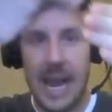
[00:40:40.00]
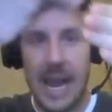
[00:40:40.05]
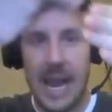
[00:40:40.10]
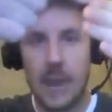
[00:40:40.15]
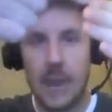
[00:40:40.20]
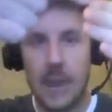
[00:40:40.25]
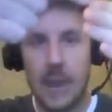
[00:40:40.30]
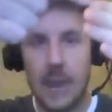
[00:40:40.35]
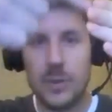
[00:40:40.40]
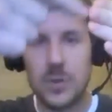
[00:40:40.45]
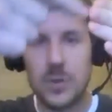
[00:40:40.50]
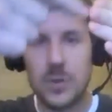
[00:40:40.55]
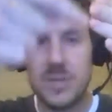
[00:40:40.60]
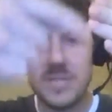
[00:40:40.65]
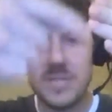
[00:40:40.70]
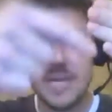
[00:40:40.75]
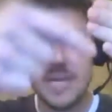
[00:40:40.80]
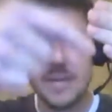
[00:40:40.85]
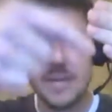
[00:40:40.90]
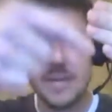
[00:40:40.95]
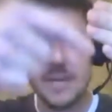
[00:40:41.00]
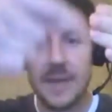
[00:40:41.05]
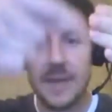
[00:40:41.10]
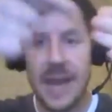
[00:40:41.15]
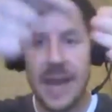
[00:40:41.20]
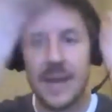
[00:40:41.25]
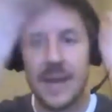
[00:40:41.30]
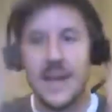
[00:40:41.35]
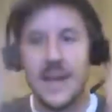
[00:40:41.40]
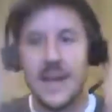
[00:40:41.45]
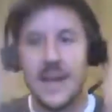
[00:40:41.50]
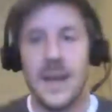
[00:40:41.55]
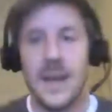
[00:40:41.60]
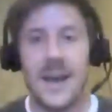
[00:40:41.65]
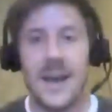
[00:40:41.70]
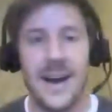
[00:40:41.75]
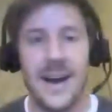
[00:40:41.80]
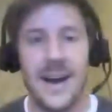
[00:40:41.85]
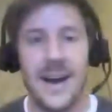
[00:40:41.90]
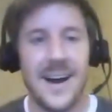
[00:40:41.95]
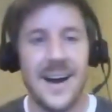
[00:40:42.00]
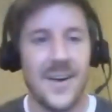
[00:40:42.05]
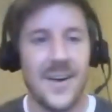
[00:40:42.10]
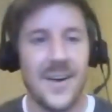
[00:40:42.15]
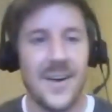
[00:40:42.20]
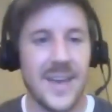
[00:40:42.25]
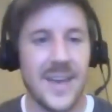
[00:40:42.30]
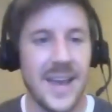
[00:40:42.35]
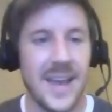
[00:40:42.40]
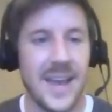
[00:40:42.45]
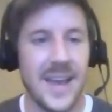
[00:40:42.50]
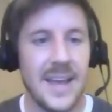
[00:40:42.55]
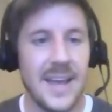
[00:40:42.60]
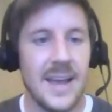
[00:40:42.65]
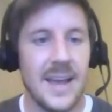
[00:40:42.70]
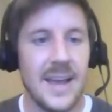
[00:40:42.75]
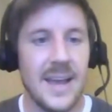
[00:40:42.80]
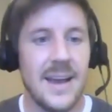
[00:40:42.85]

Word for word: how would uh, you mold, seal that? Molding. Okay.